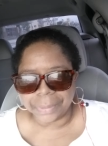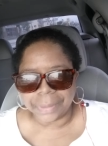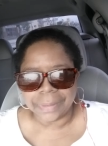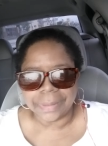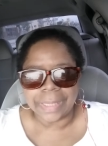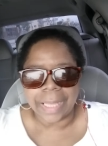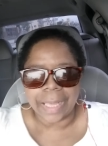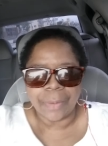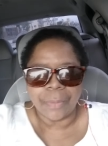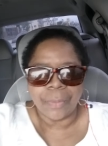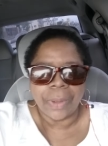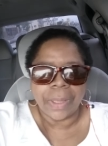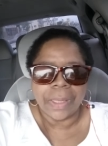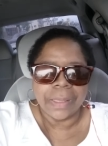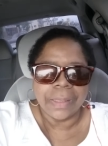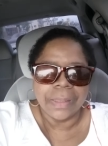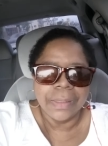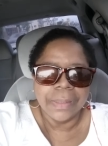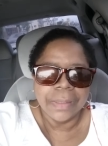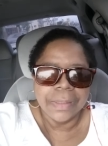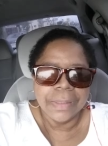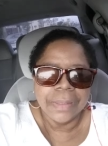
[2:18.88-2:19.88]
put it that way.
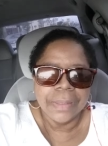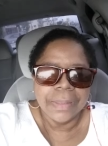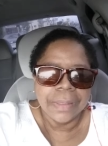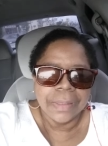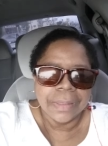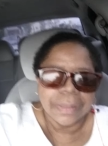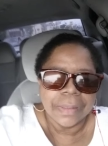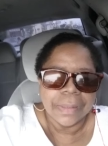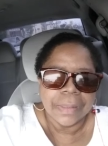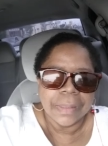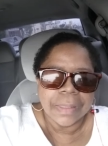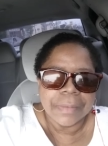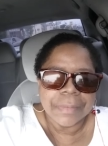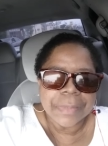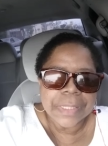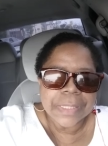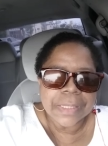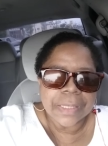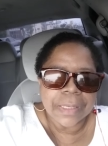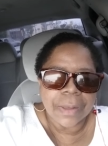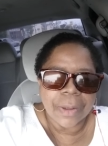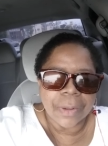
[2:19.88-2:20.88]
Let me
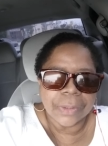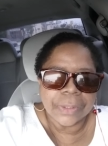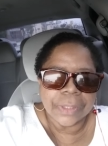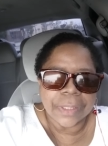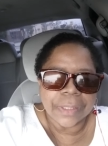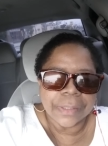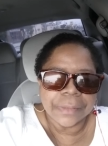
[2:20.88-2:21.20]
see, hold